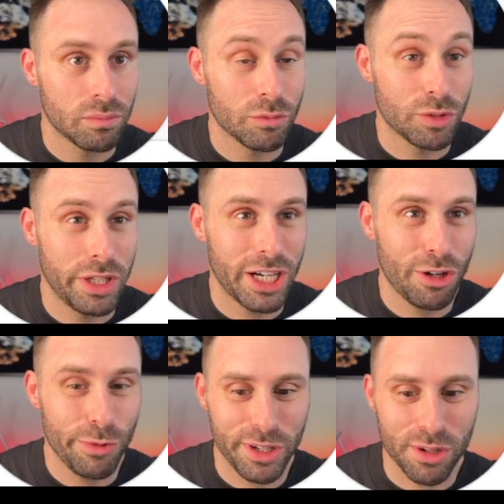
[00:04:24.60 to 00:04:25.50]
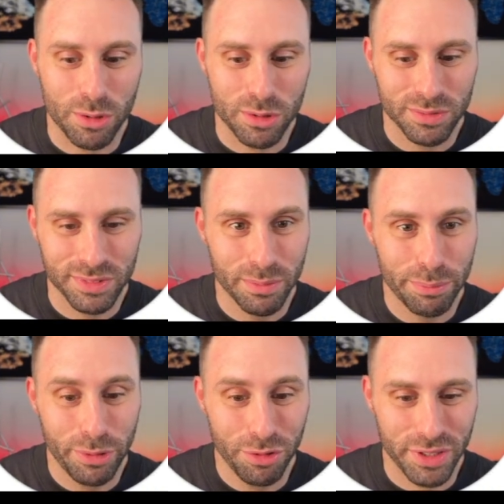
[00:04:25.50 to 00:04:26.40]
There we go.
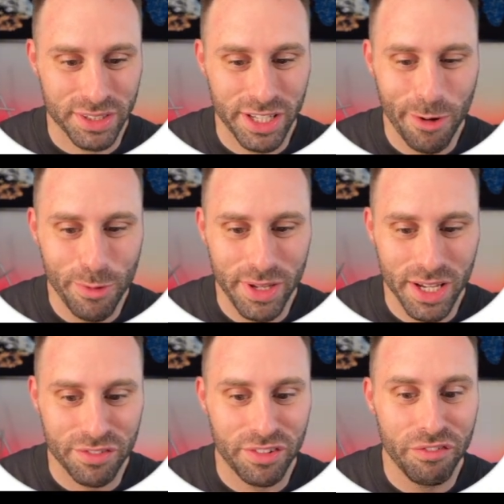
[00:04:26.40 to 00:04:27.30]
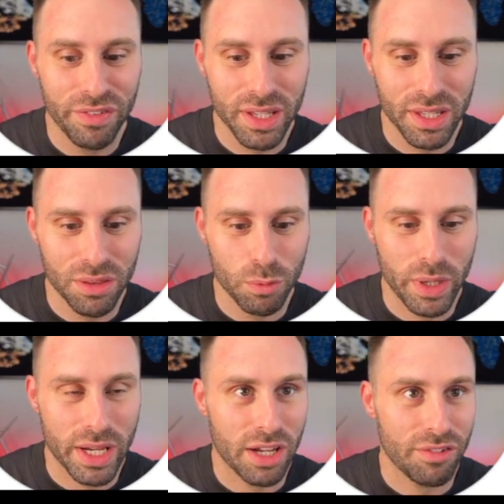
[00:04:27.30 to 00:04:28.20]
Perfect. Now we have the face, we
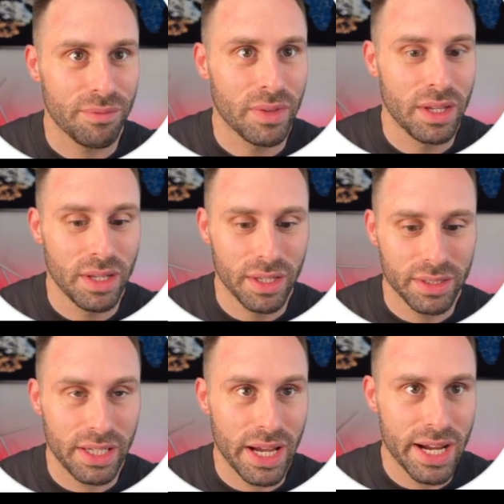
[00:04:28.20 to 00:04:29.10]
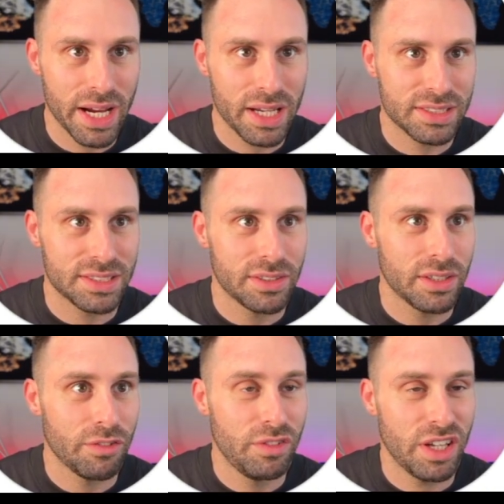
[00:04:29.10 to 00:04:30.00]
have the eyes,
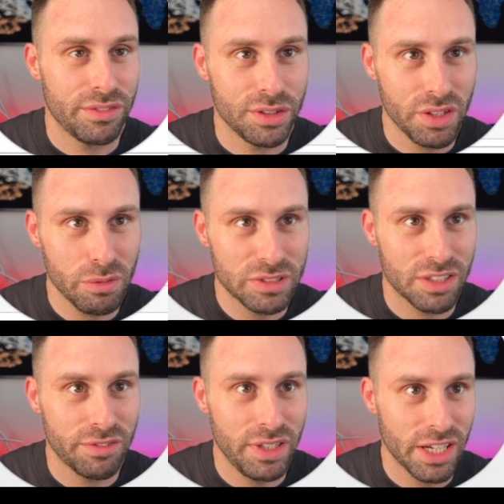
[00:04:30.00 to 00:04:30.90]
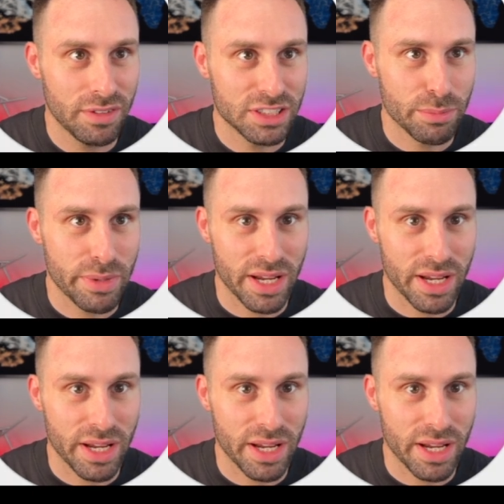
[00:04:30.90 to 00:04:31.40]
we have the nose, and we have the smile.